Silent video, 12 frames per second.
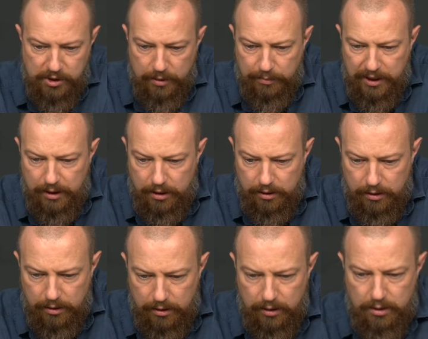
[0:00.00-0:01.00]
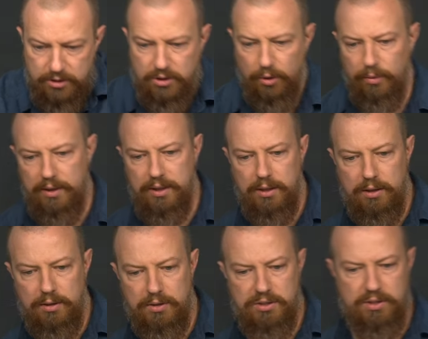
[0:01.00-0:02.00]
compare. So
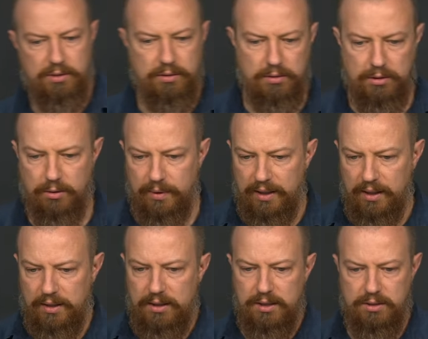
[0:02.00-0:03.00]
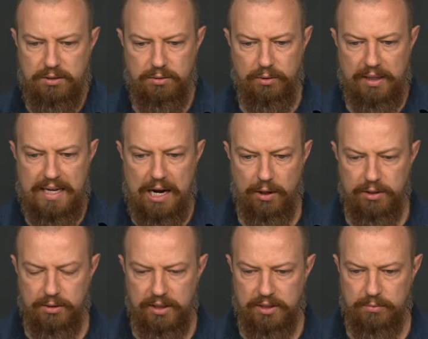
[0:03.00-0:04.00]
here's, All right, I need to, okay, now I do
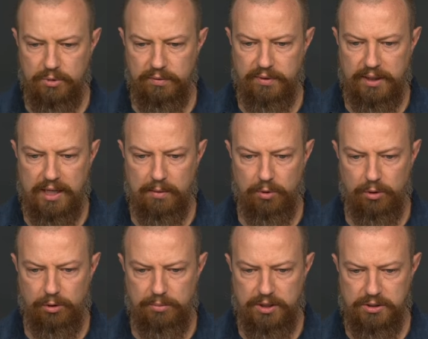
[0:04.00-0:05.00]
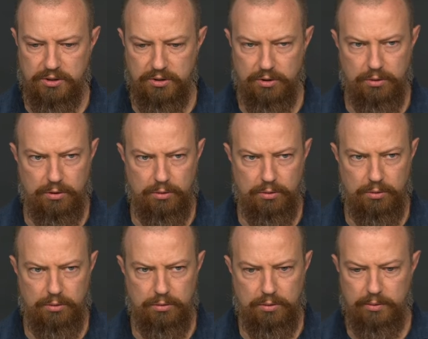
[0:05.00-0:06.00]
need to move the camera a little bit. So
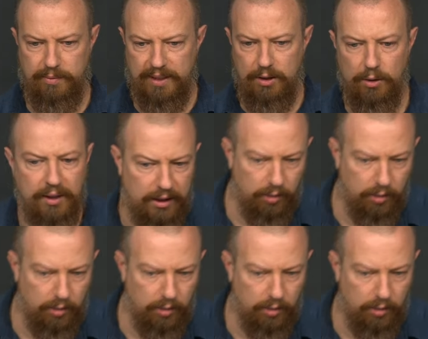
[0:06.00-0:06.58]
what am I gonna do? All right,